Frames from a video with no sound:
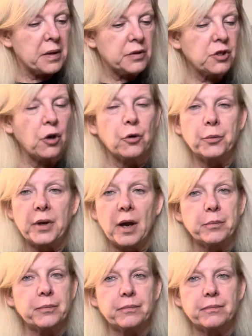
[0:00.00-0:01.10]
so,
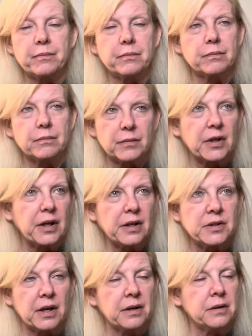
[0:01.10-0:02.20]
yep, like I
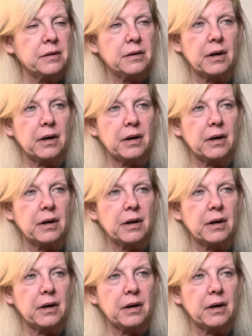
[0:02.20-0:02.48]
said,